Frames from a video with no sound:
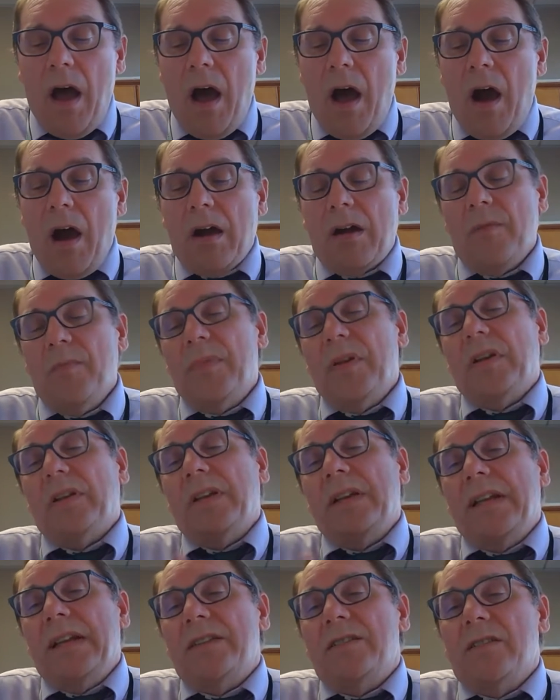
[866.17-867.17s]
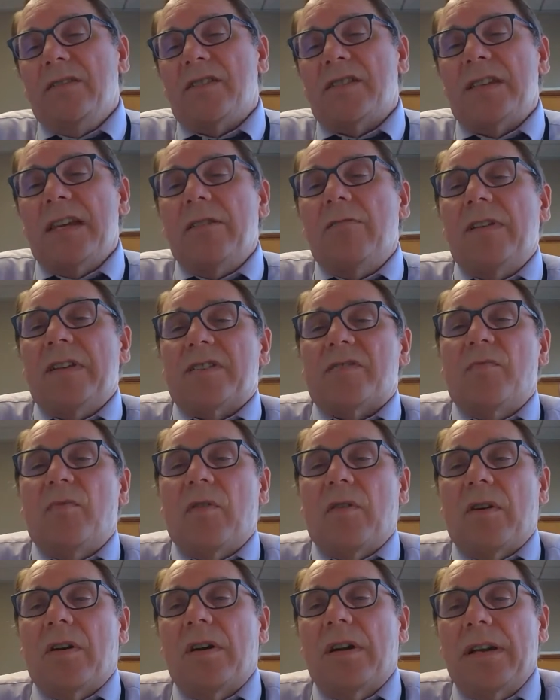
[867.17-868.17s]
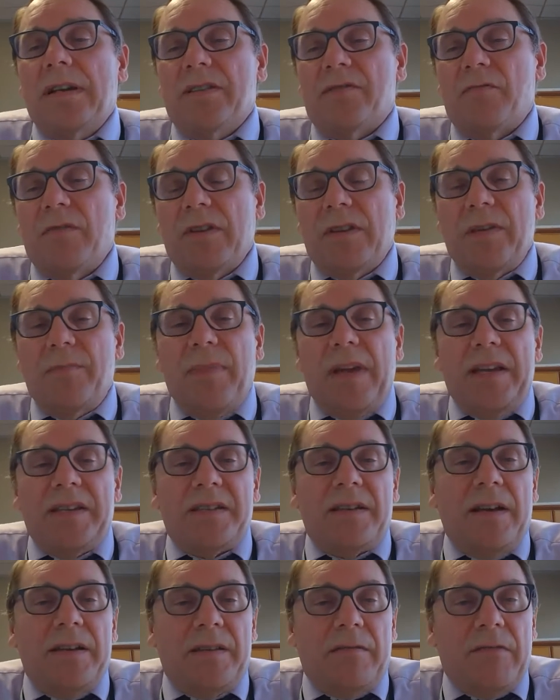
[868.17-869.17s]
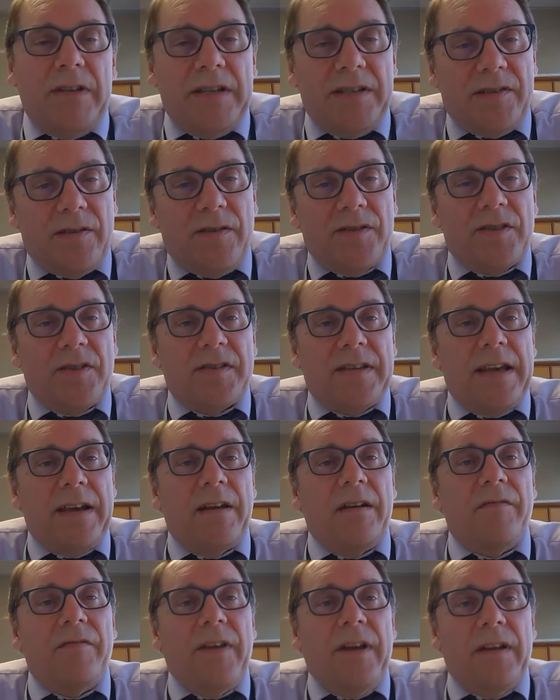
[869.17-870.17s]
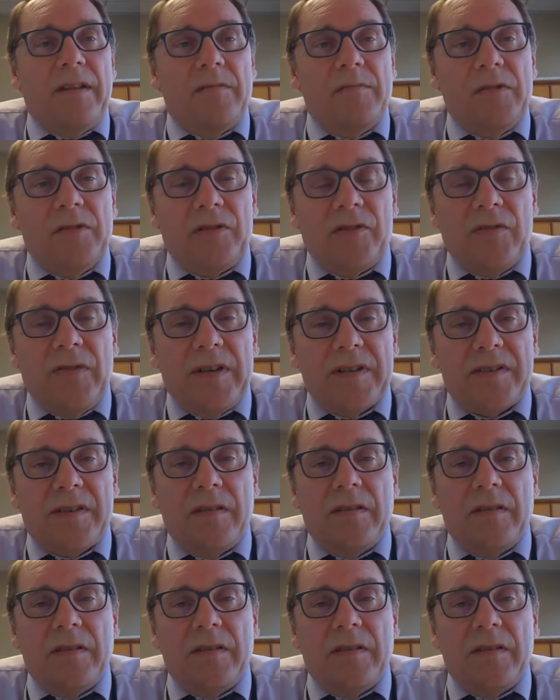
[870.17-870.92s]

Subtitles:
our ability to sequence more is really based on the resources that are available to us,